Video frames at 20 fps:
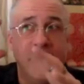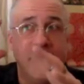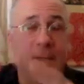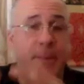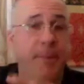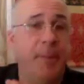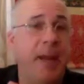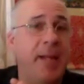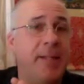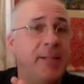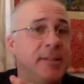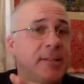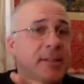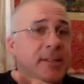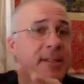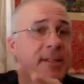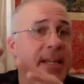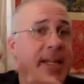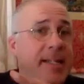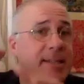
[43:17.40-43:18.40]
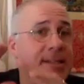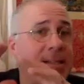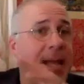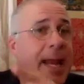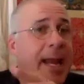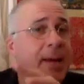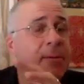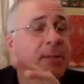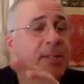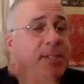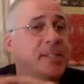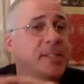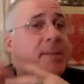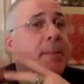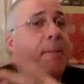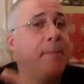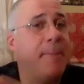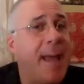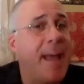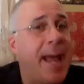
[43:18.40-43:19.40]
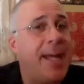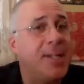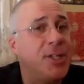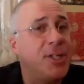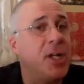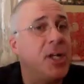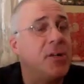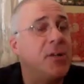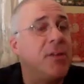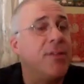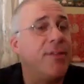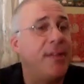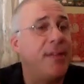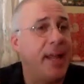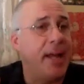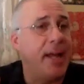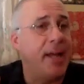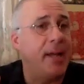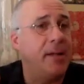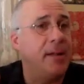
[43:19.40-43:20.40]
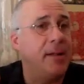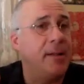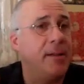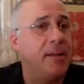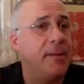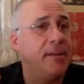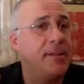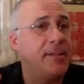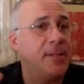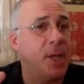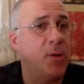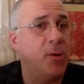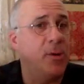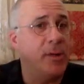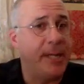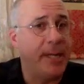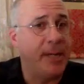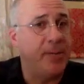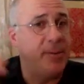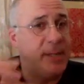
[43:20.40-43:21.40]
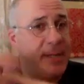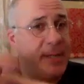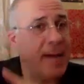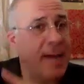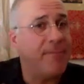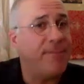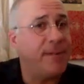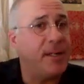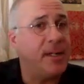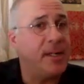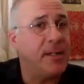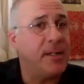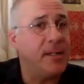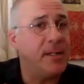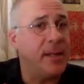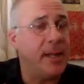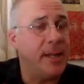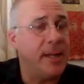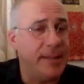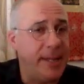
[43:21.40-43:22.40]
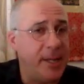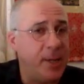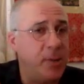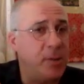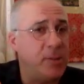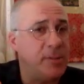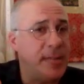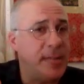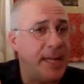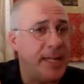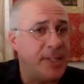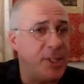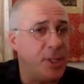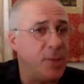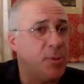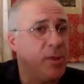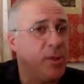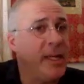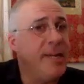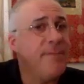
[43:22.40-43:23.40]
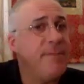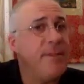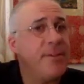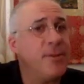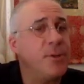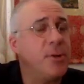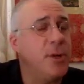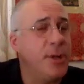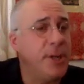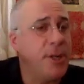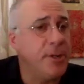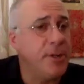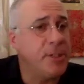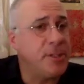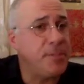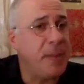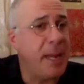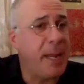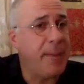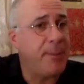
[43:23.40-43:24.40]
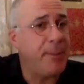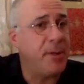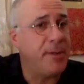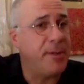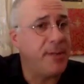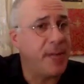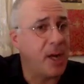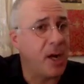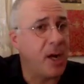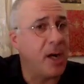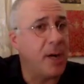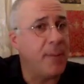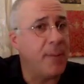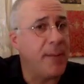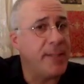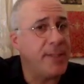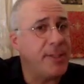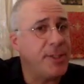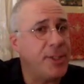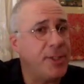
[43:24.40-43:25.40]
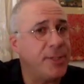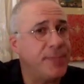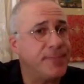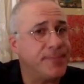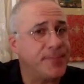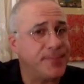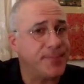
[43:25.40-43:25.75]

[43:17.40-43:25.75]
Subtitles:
Tibetans see language as a magical thing. So you never, in the old days, you wouldn't even throw a newspaper in the garbage.